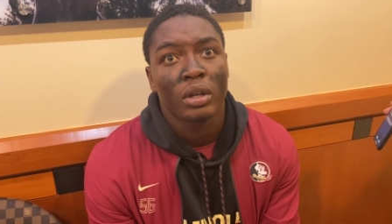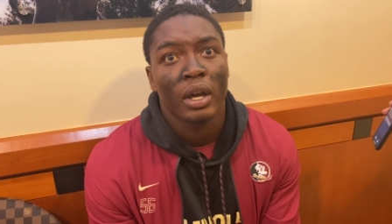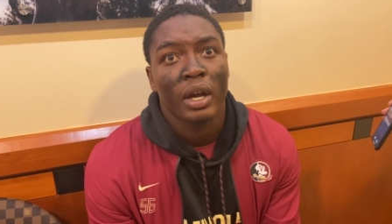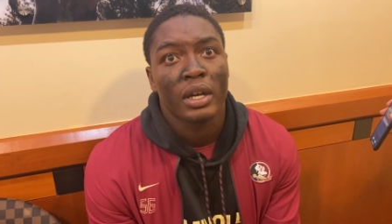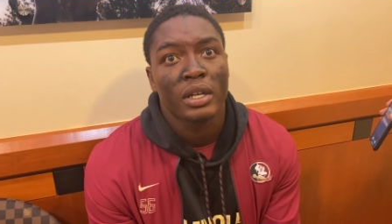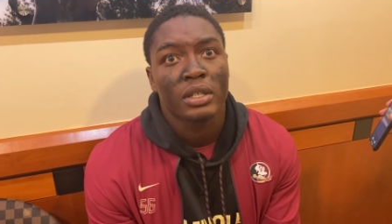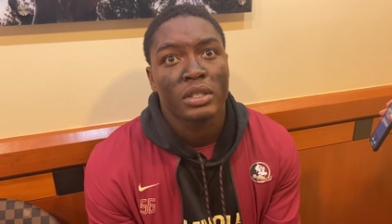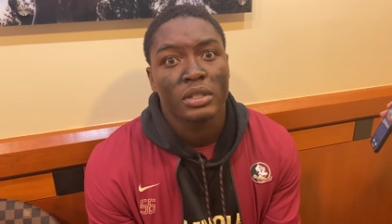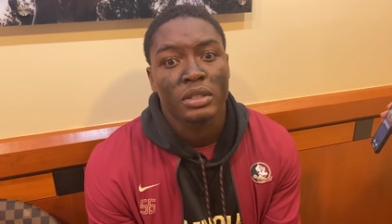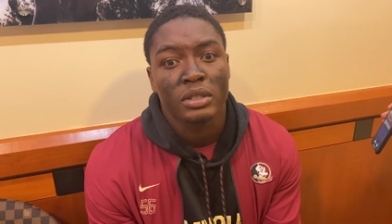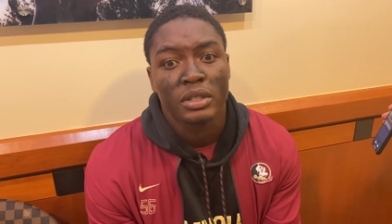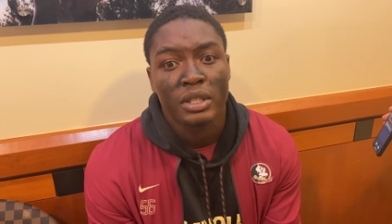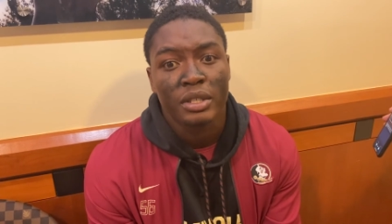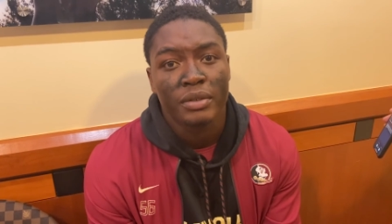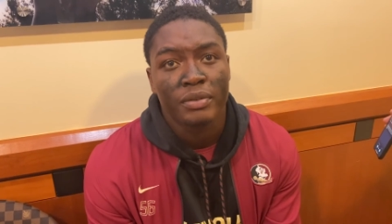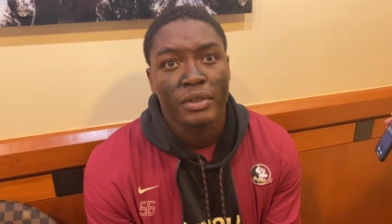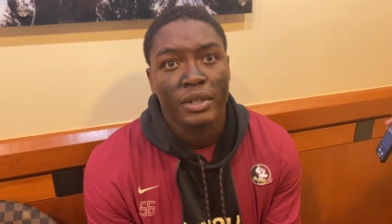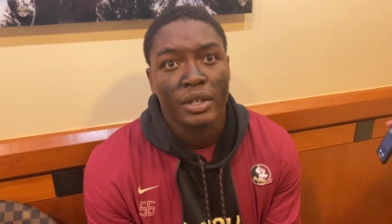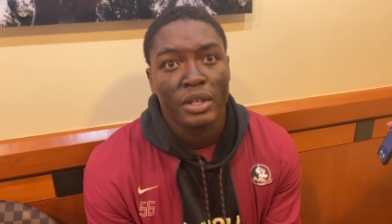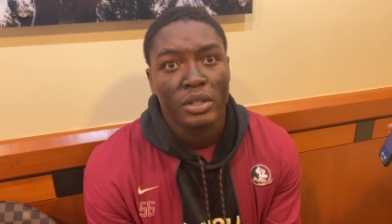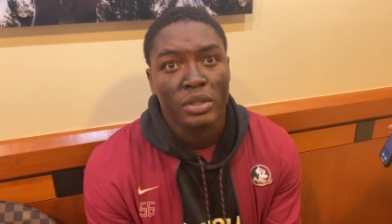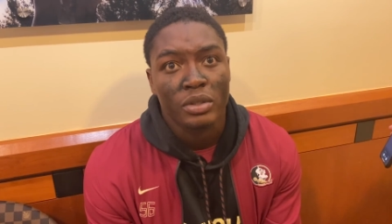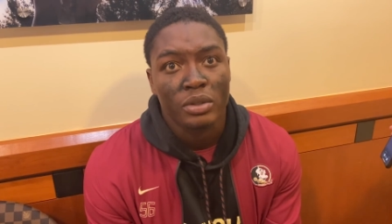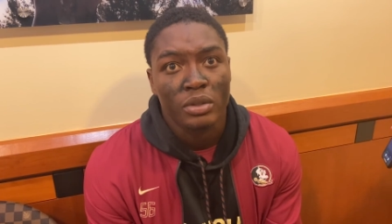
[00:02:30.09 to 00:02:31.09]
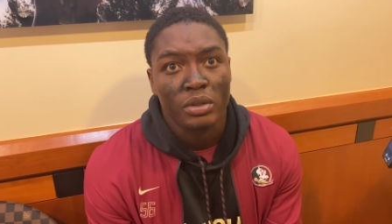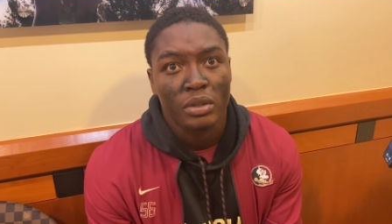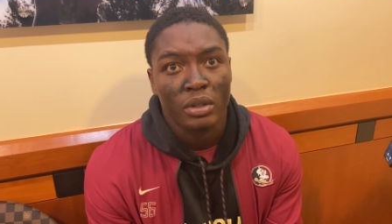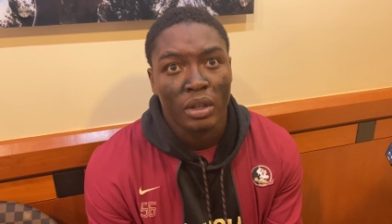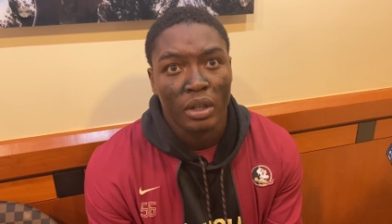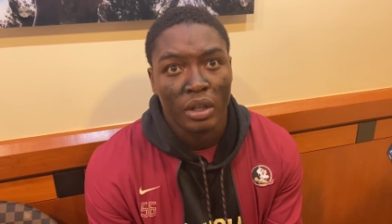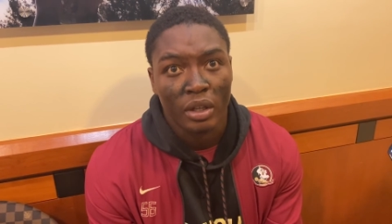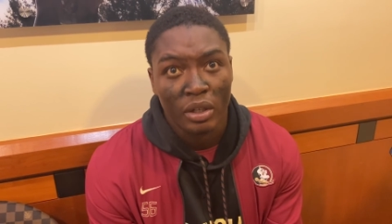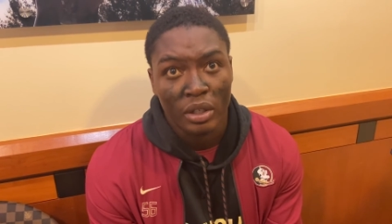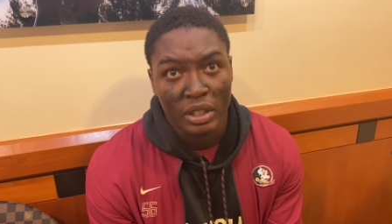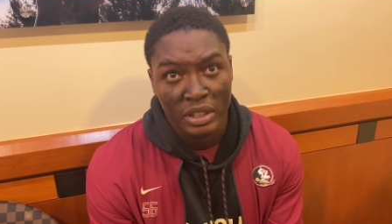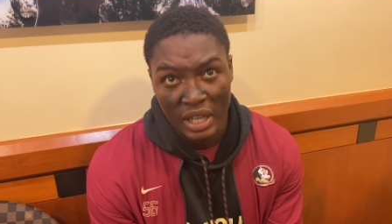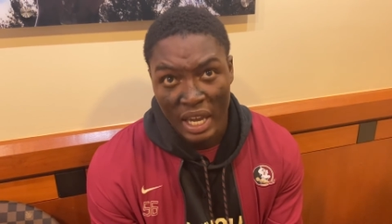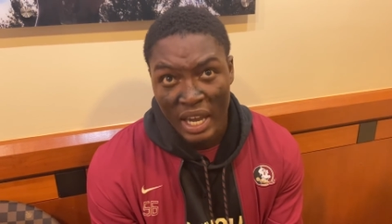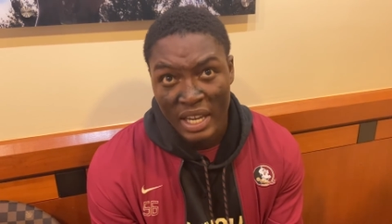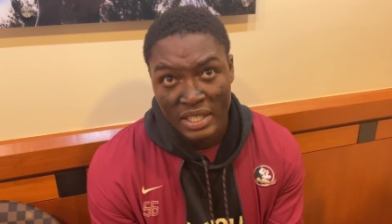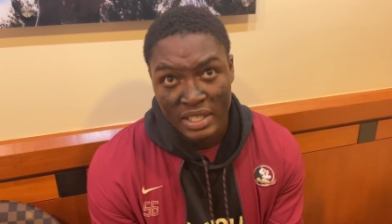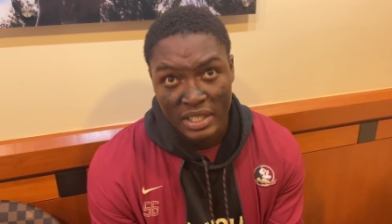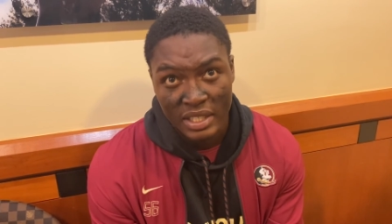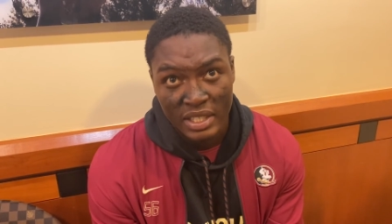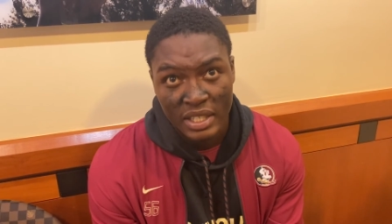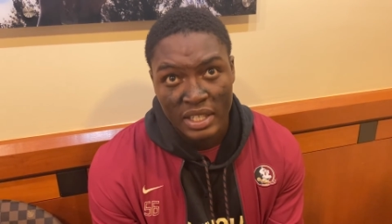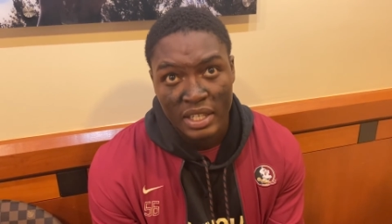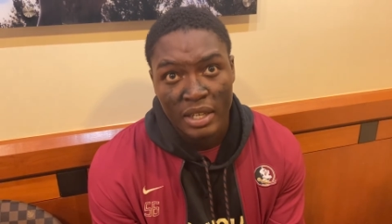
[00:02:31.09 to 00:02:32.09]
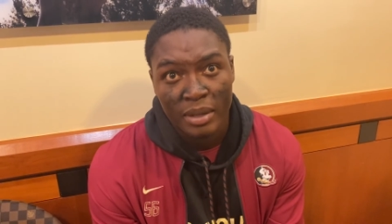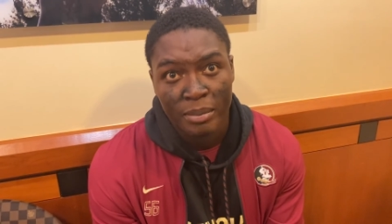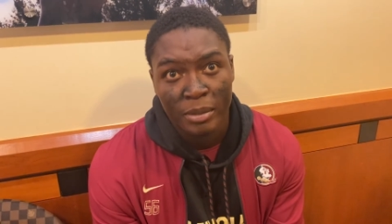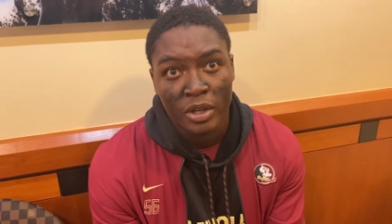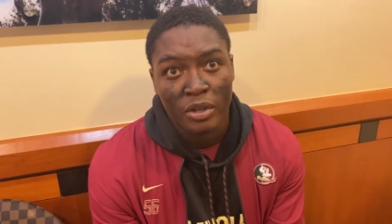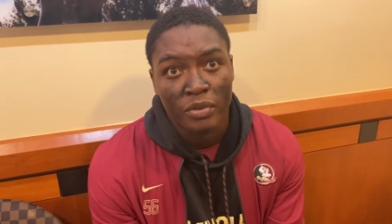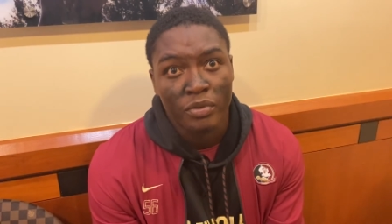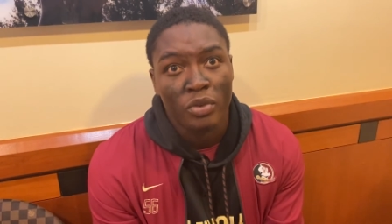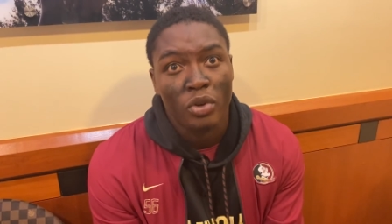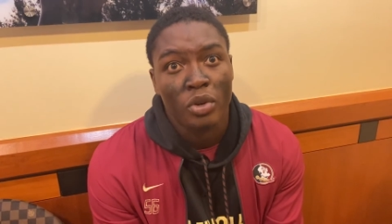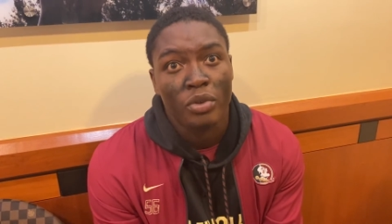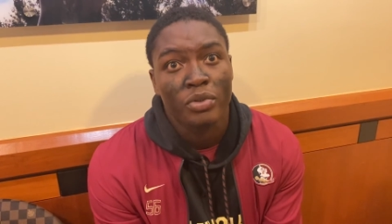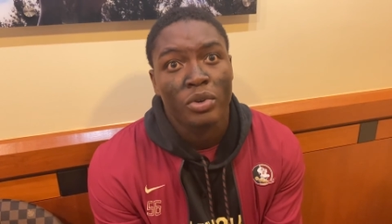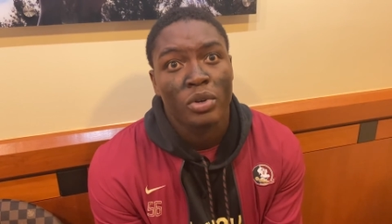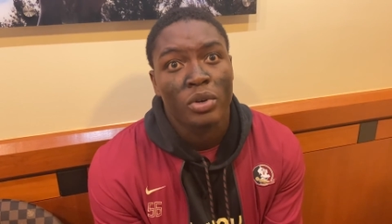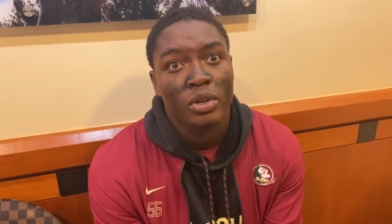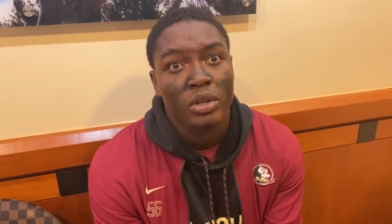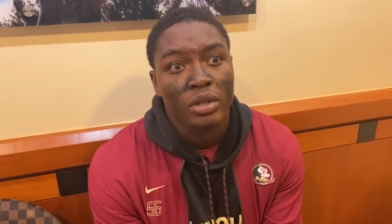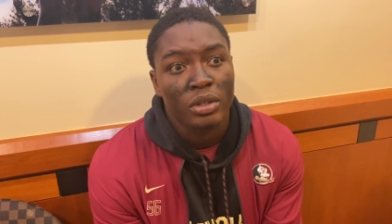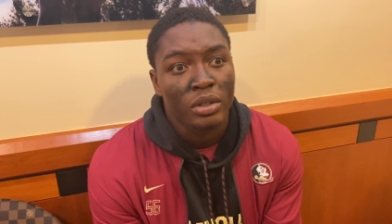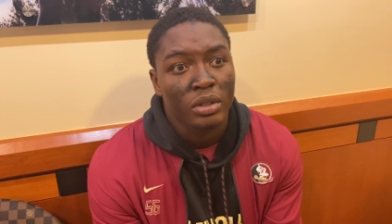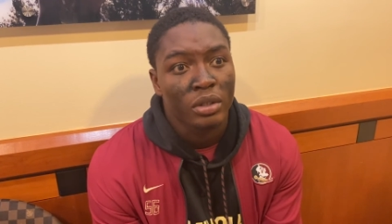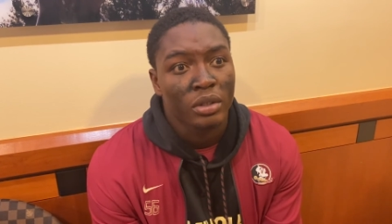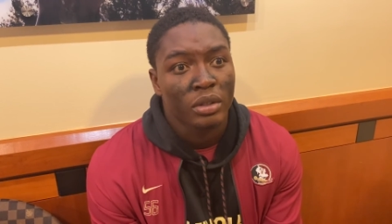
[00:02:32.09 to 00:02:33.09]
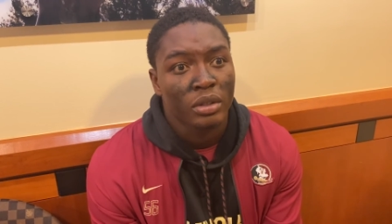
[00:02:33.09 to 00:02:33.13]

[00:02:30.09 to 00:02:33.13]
as a defense, you know, as, as a team mm -hmm. in the mm-hmm. fourth quarter.